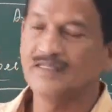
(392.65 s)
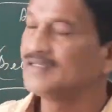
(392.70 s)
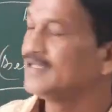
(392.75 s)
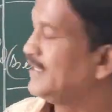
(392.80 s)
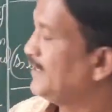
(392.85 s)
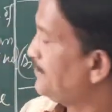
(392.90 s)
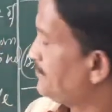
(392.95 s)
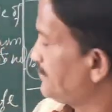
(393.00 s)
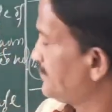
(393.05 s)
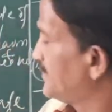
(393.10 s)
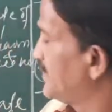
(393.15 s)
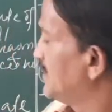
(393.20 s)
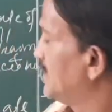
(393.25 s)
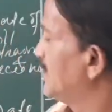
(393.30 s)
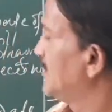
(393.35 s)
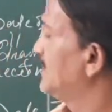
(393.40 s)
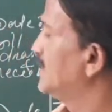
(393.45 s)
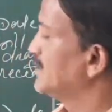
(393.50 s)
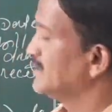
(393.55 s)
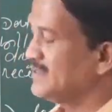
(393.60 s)
If
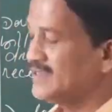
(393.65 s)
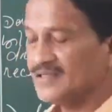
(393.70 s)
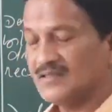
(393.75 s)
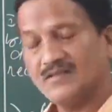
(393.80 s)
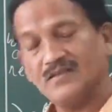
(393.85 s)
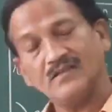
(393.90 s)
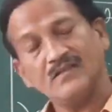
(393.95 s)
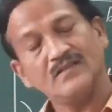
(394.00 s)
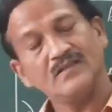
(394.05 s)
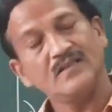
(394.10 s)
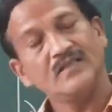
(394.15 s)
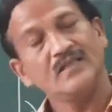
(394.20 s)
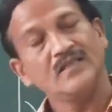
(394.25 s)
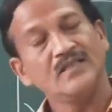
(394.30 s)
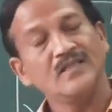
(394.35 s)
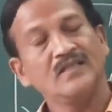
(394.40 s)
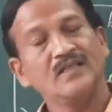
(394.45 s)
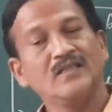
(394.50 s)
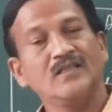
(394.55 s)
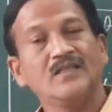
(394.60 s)
the
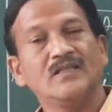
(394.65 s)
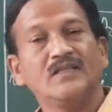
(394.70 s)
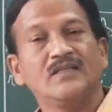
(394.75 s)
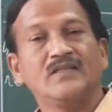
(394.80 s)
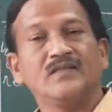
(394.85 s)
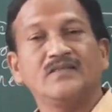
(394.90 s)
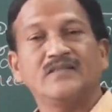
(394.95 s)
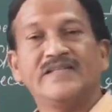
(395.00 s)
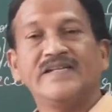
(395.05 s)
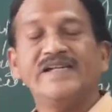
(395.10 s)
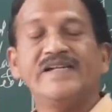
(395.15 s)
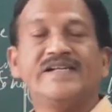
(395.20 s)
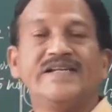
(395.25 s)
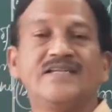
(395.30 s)
3